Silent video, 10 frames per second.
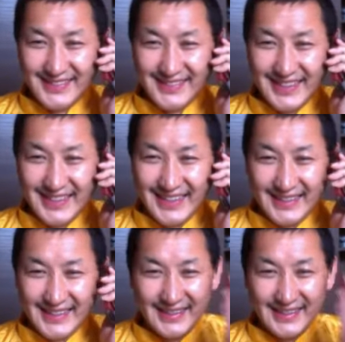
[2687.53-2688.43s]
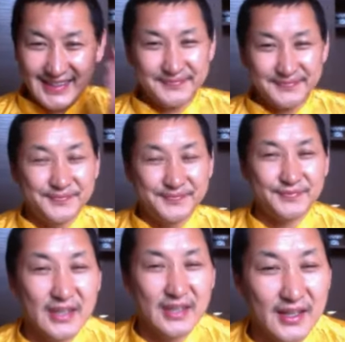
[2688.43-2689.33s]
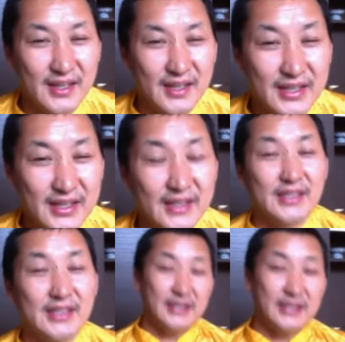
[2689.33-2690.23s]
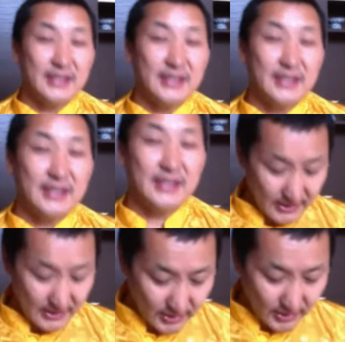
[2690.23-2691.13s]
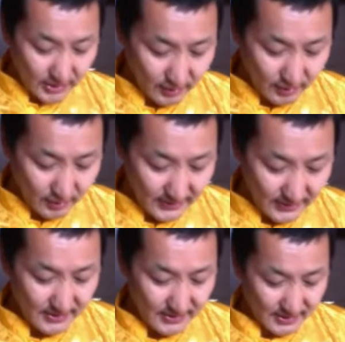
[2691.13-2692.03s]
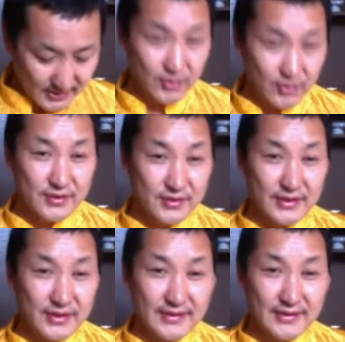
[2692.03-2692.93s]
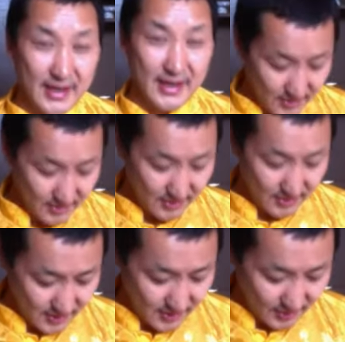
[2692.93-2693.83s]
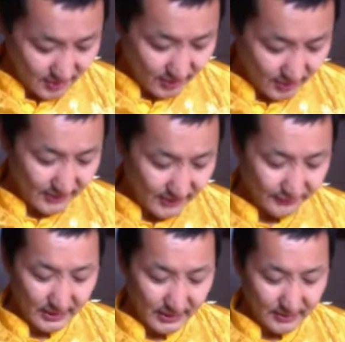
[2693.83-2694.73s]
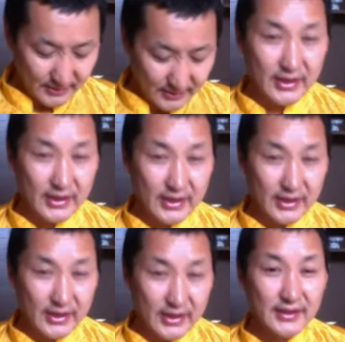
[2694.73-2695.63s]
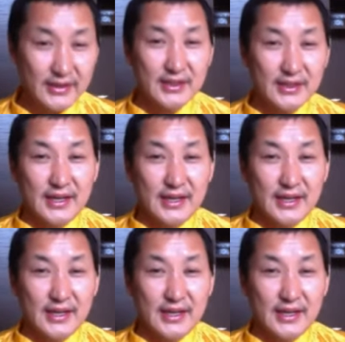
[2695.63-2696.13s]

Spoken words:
Oh yeah, Eden. Okay, and Eden, she called me, and just right now. Sorry for that, but it's okay.